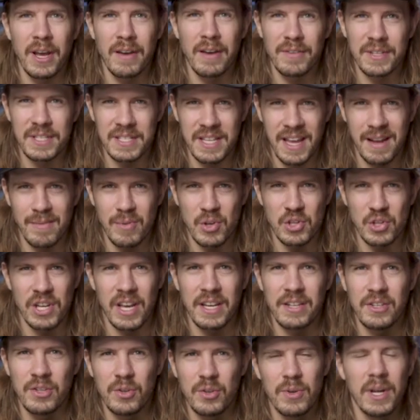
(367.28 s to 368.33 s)
established I
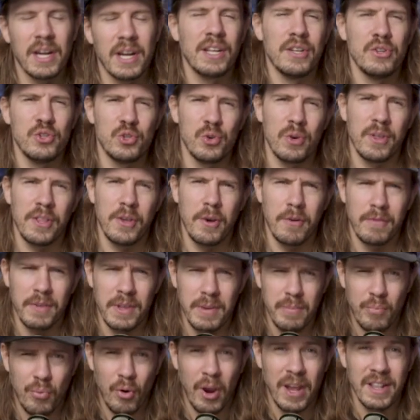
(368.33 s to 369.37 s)
do not enjoy the overly
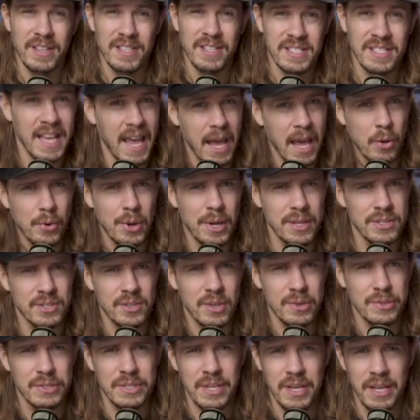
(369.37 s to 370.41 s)
bright sound
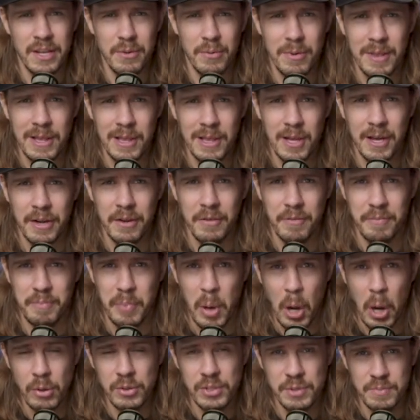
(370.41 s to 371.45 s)
associated with a lot of
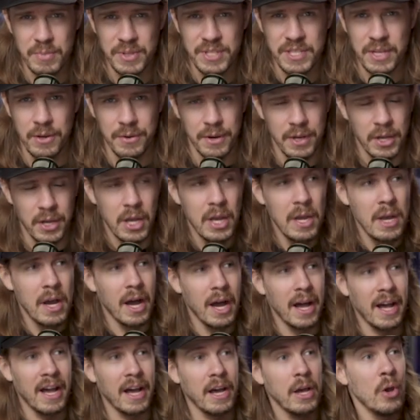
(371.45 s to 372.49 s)
post material.
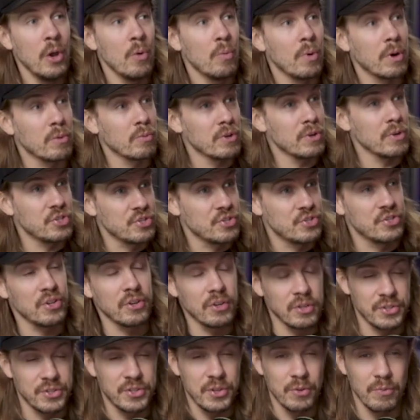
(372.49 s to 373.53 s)
What Russian
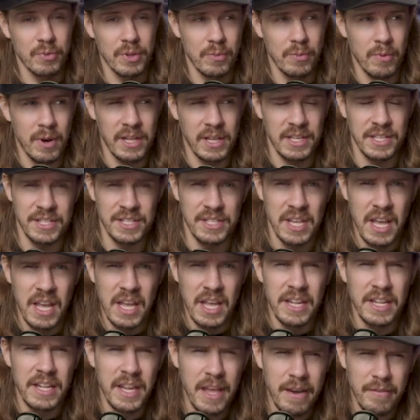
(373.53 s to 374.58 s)
Circles do really well is
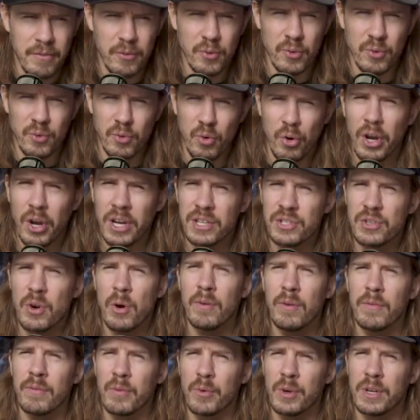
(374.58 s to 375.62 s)
never cross
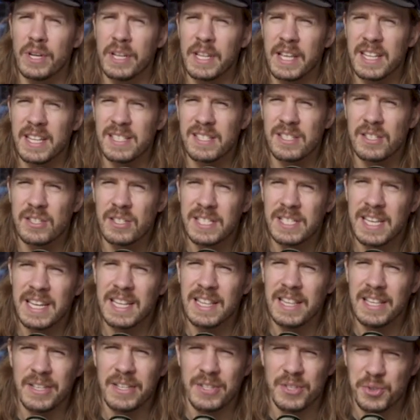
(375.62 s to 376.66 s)
over into that
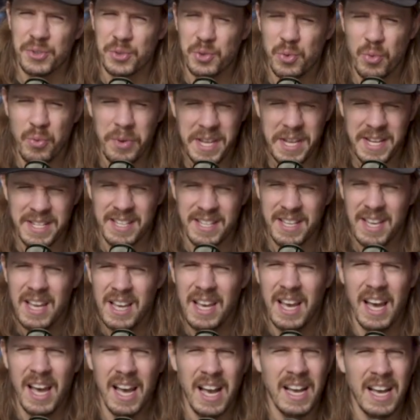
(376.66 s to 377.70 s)
sickly sweet,
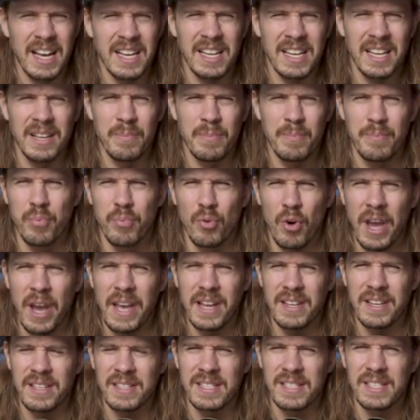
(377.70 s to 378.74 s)

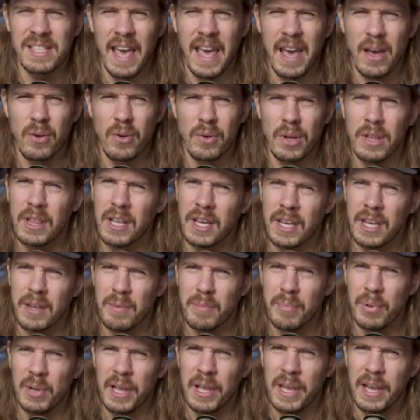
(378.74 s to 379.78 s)
bright sound that can
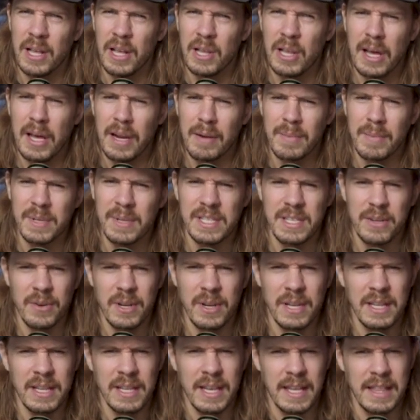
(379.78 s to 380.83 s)
plague a lot of
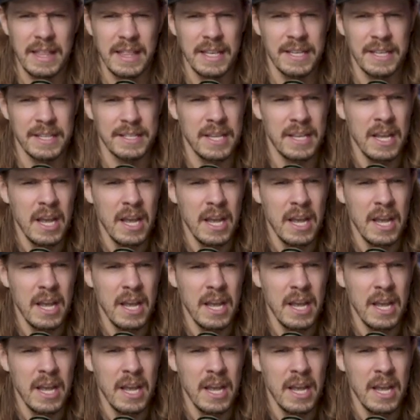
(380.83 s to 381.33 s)
material like this.